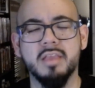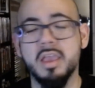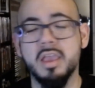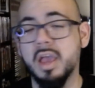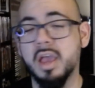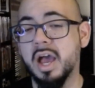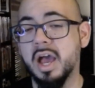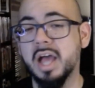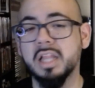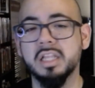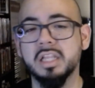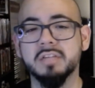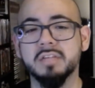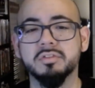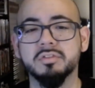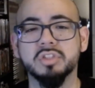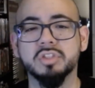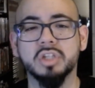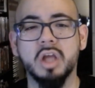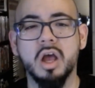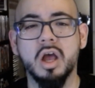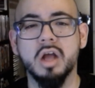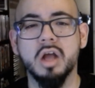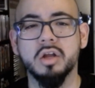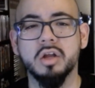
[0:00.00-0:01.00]
I love
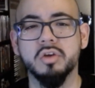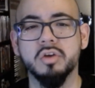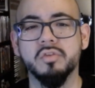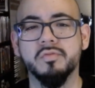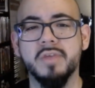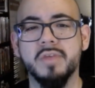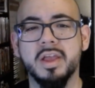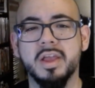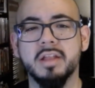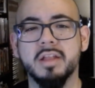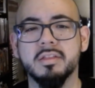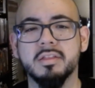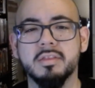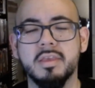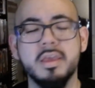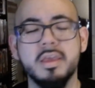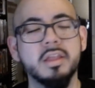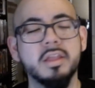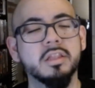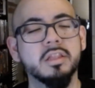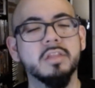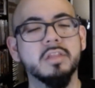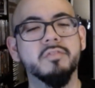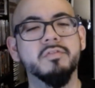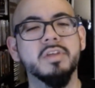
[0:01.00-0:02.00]
Chicago fans,
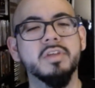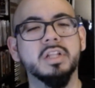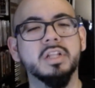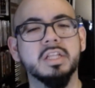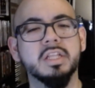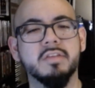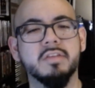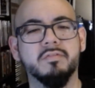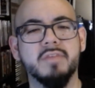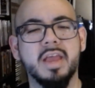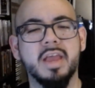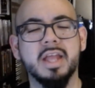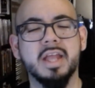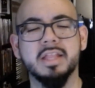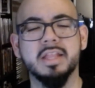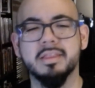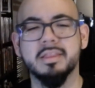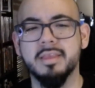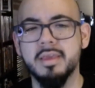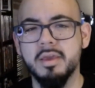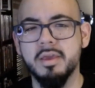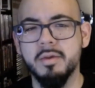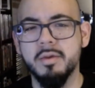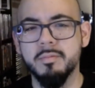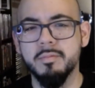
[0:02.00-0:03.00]
the Philly fans,
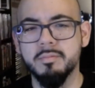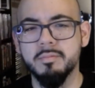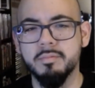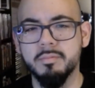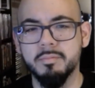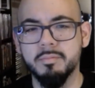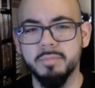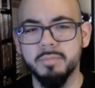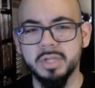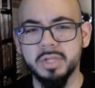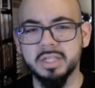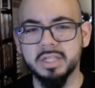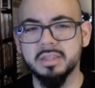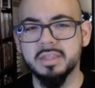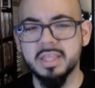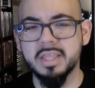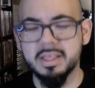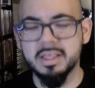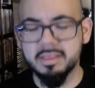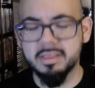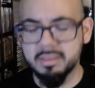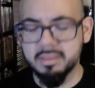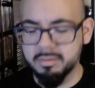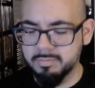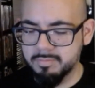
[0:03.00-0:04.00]
but
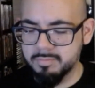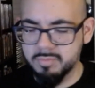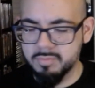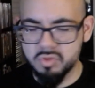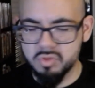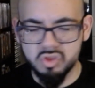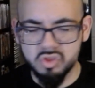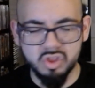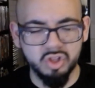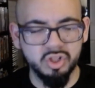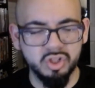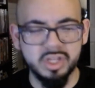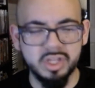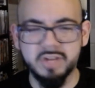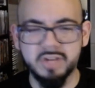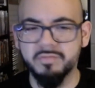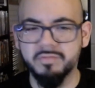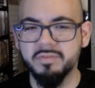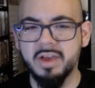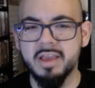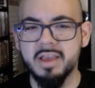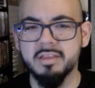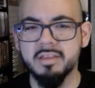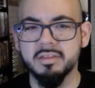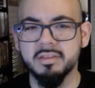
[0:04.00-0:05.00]
this
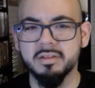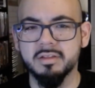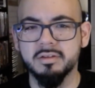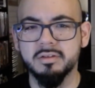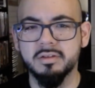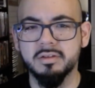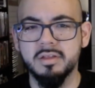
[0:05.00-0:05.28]
solidifies it.